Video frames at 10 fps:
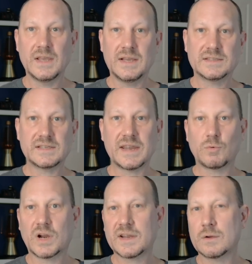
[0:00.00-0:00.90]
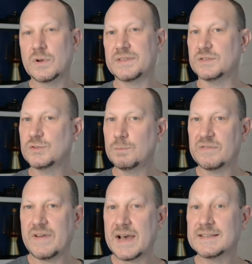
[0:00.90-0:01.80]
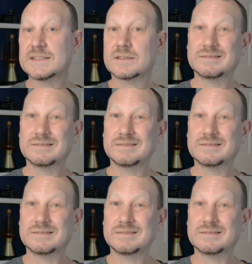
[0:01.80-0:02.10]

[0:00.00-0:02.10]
It's like working with a super fast,